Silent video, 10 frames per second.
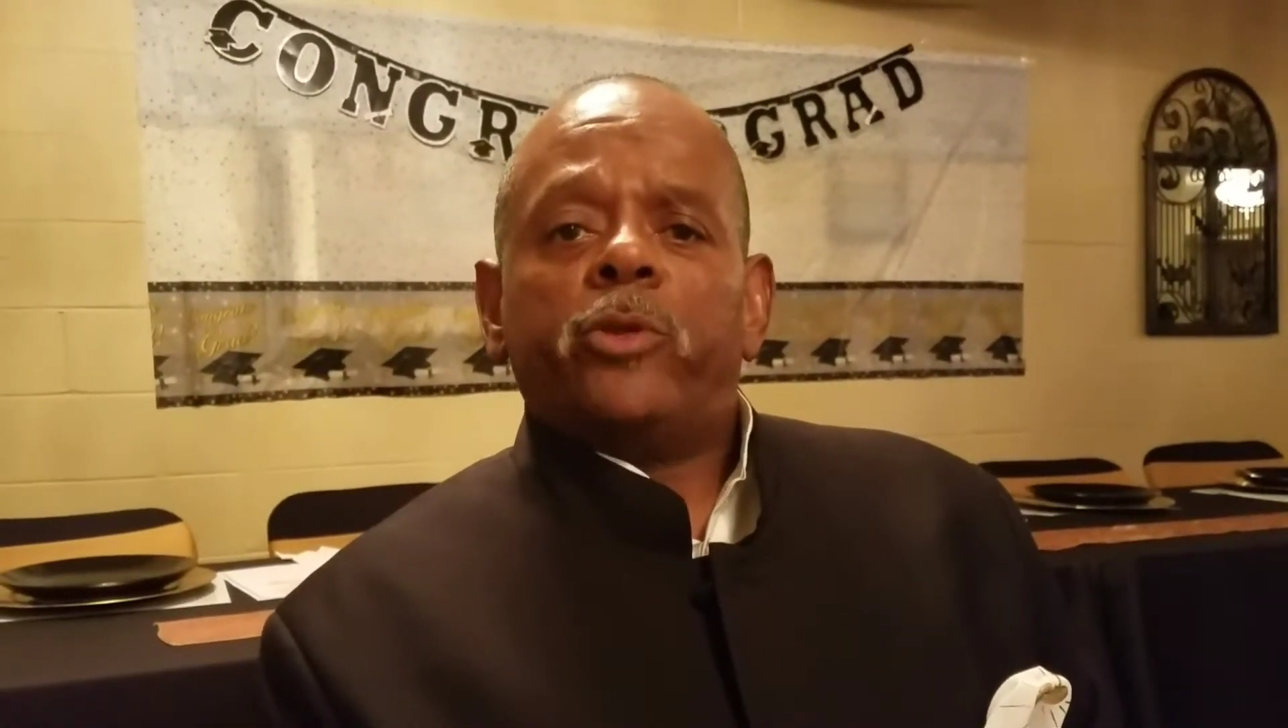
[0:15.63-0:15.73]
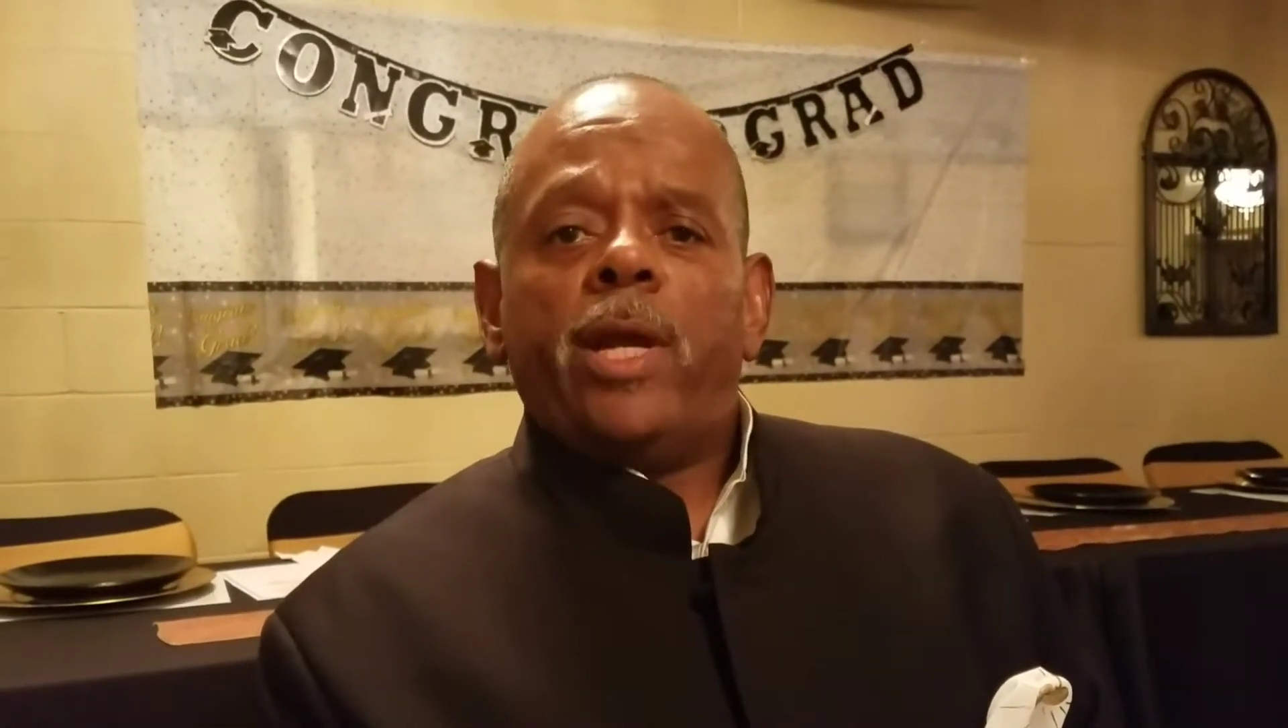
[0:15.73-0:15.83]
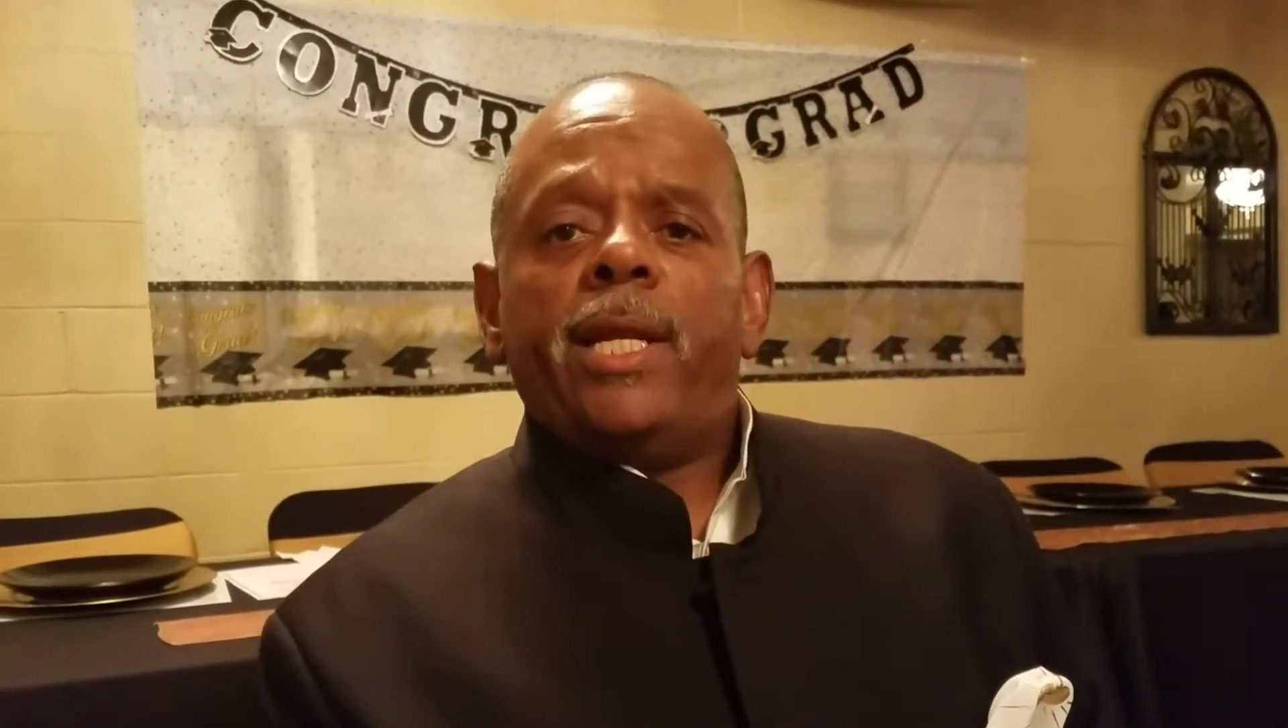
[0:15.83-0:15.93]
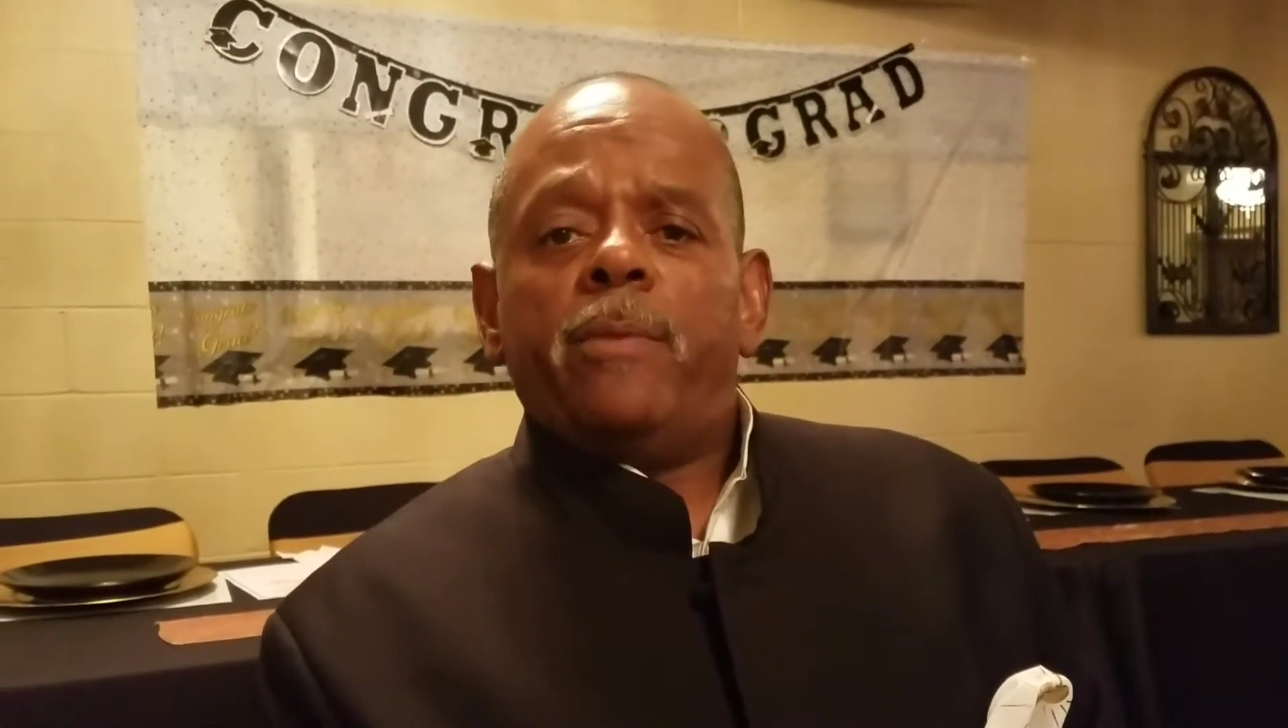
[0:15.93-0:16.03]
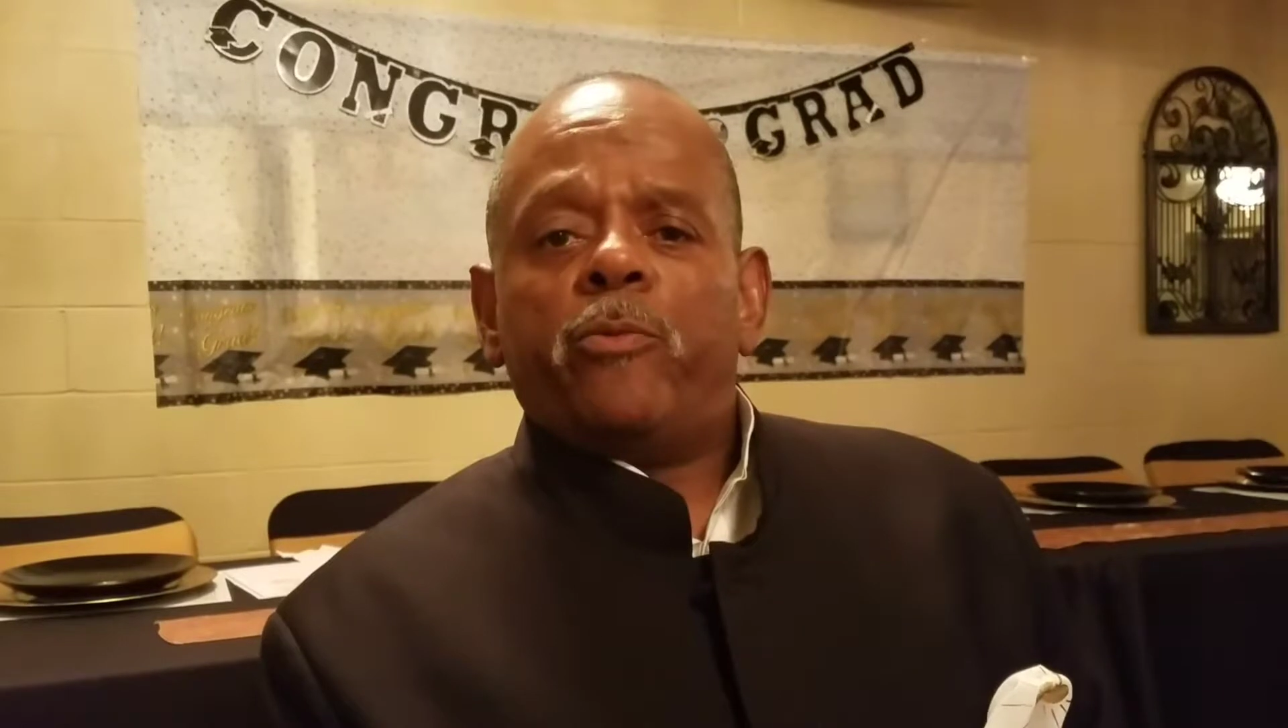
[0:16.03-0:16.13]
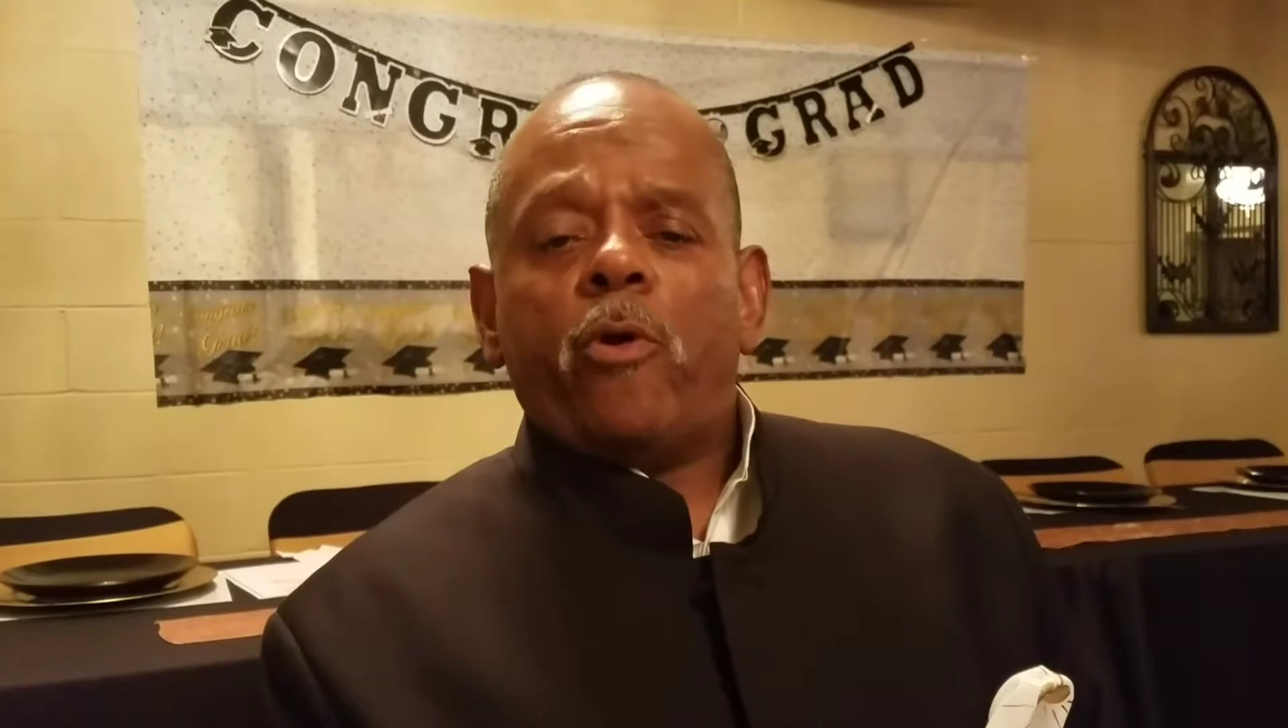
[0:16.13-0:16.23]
training